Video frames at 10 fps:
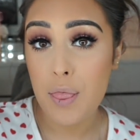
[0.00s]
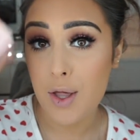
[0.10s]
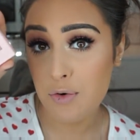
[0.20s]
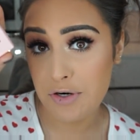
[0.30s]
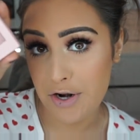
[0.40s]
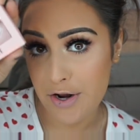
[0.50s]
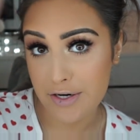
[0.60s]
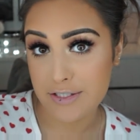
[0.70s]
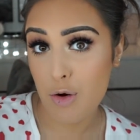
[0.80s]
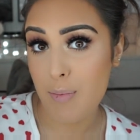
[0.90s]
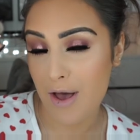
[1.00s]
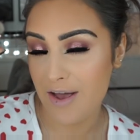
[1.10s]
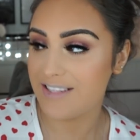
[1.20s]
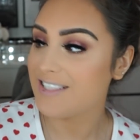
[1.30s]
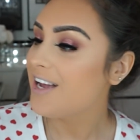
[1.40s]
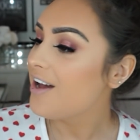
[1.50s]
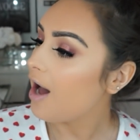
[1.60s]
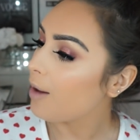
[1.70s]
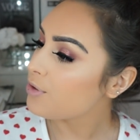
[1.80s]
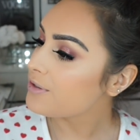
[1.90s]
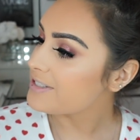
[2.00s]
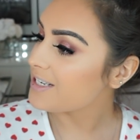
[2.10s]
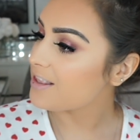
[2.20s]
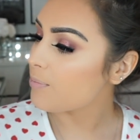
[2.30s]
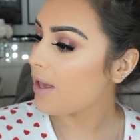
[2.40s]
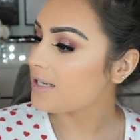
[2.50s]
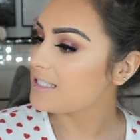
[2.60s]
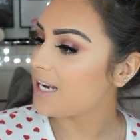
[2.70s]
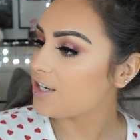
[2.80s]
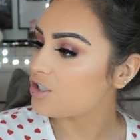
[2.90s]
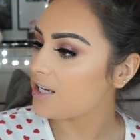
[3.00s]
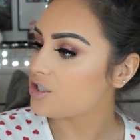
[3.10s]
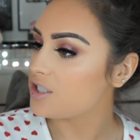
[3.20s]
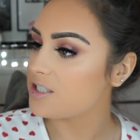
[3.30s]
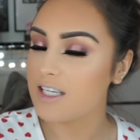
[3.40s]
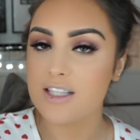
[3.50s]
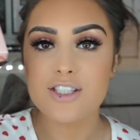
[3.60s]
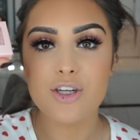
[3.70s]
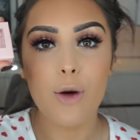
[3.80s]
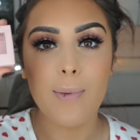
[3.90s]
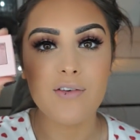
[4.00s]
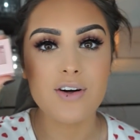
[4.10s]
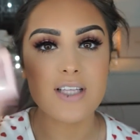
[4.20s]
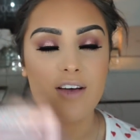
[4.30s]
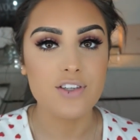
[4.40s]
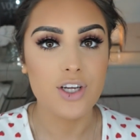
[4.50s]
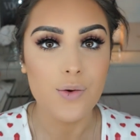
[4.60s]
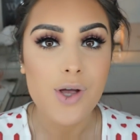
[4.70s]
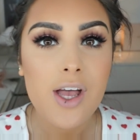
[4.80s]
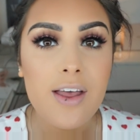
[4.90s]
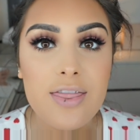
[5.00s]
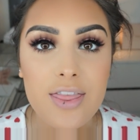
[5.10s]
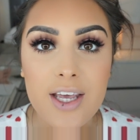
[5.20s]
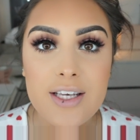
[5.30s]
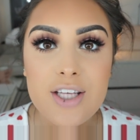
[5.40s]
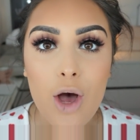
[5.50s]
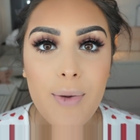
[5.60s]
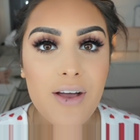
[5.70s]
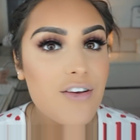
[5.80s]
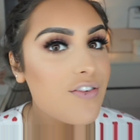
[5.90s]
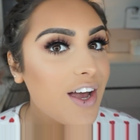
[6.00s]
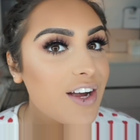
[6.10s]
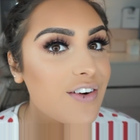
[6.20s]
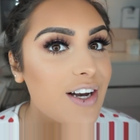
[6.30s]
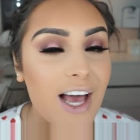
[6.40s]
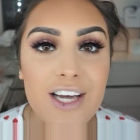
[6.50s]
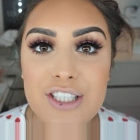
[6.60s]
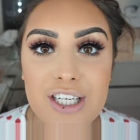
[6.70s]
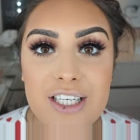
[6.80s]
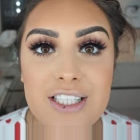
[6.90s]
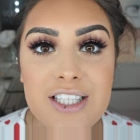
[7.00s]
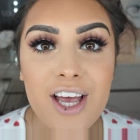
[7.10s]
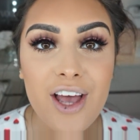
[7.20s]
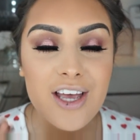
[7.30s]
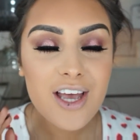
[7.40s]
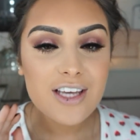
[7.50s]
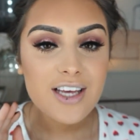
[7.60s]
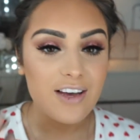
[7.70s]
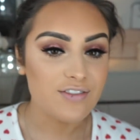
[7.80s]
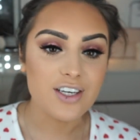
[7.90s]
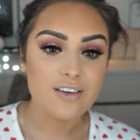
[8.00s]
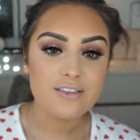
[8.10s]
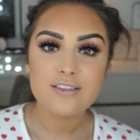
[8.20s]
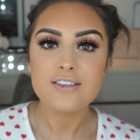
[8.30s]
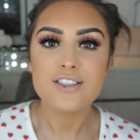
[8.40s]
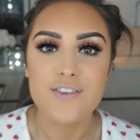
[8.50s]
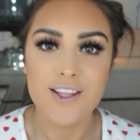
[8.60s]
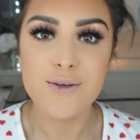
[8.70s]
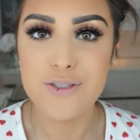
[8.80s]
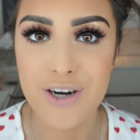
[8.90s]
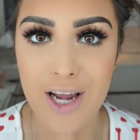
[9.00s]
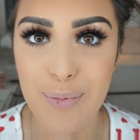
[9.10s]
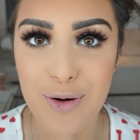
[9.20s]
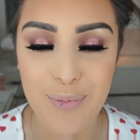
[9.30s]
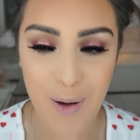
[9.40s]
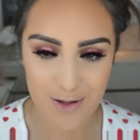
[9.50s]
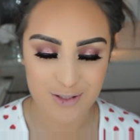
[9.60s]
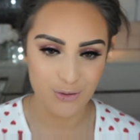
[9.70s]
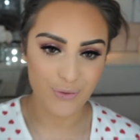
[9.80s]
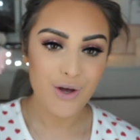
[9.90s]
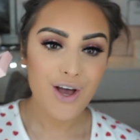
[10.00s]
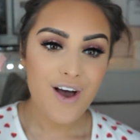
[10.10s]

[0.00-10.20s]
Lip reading: They're not in here because they're in my eyes. I'm using the Backstage lashes in the style Melrose Avenue. These are my favourite lashes ever. Sorry, that was really up and personal.